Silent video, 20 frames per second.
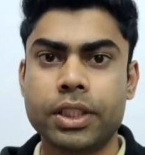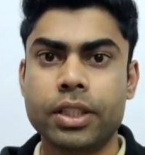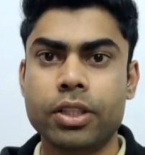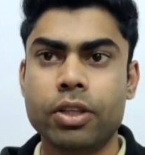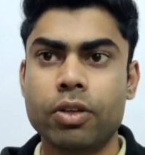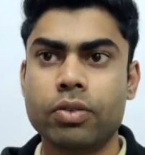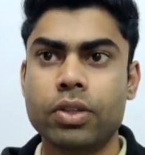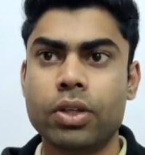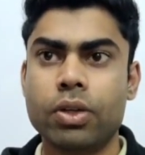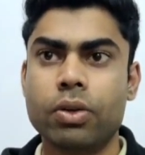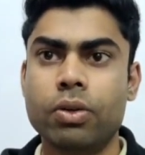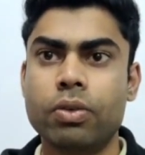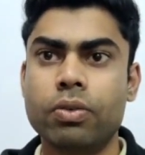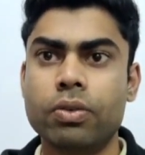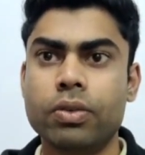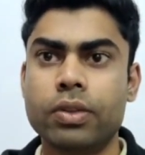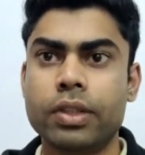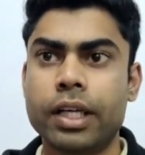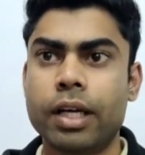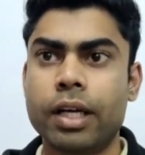of the
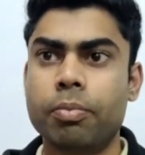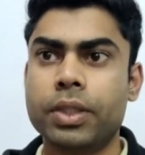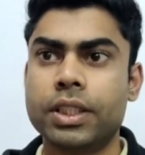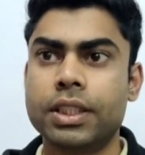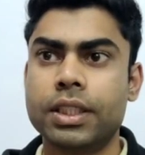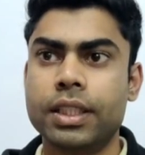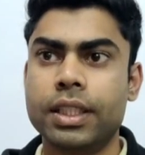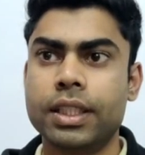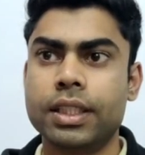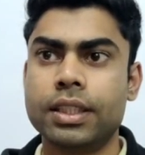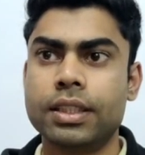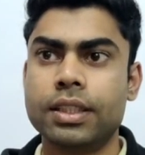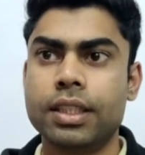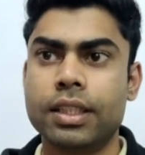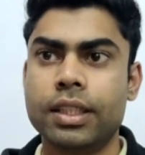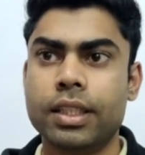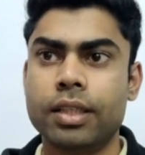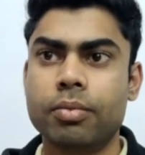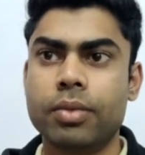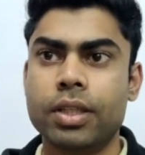road. Capacity is
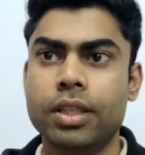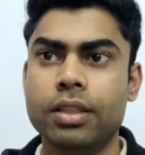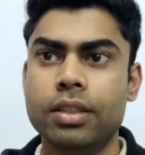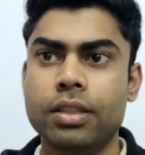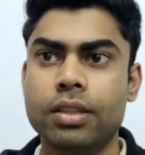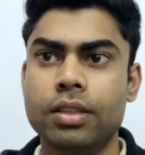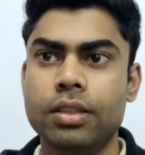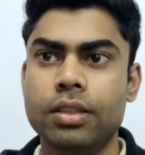nothing but